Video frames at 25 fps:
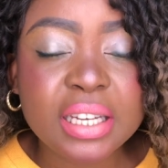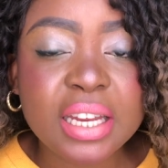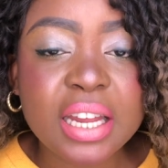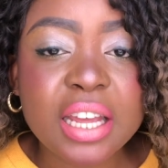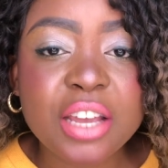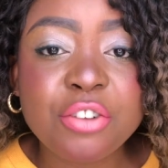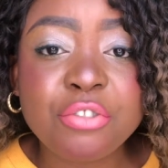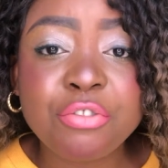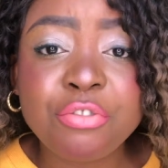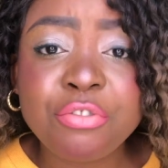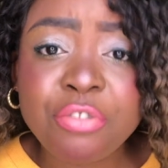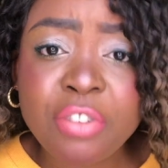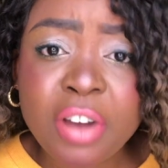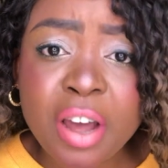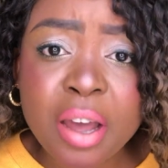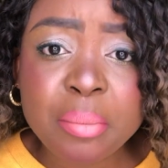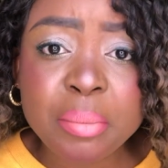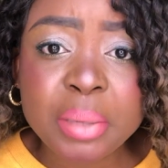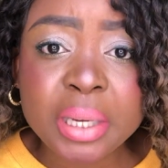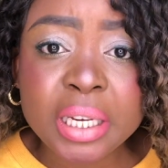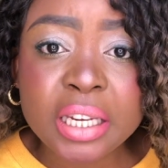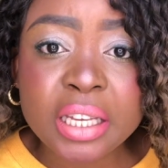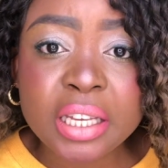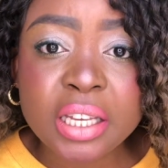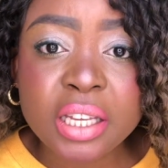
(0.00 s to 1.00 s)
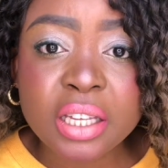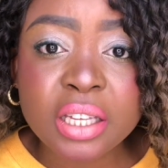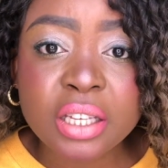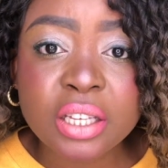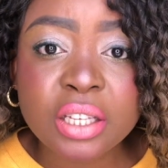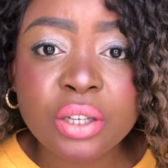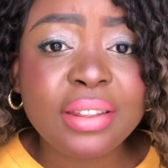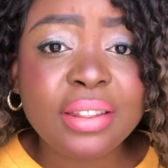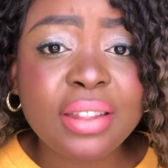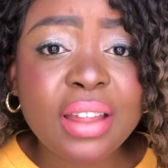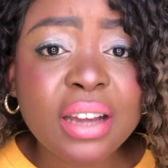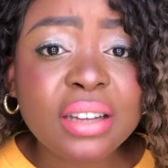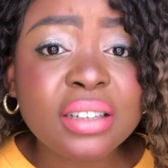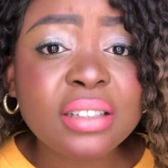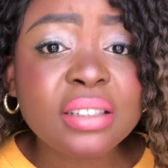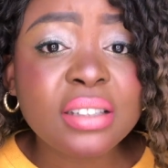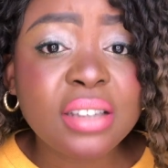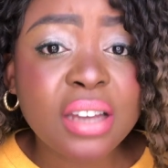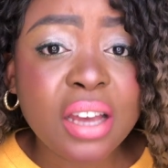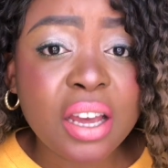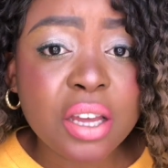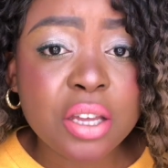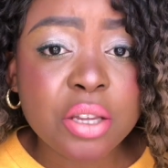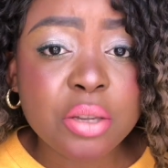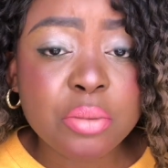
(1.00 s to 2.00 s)
like family, that
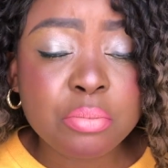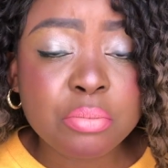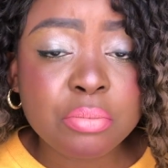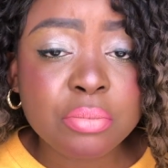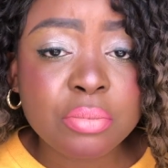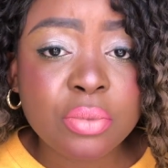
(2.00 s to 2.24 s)
time